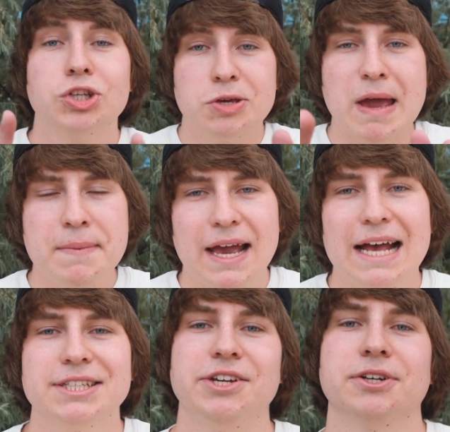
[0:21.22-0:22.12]
you may be
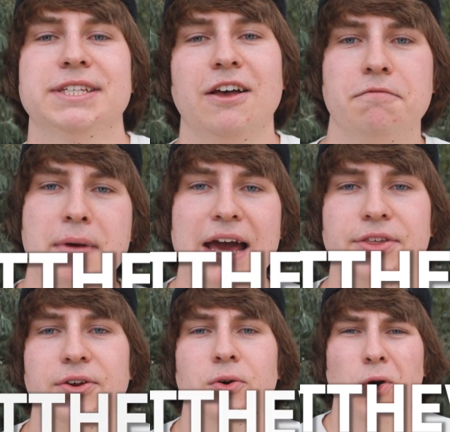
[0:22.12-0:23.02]
asking yourself,
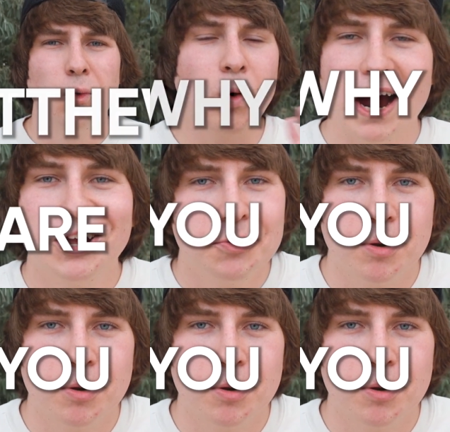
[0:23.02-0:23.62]
Matthew, why are you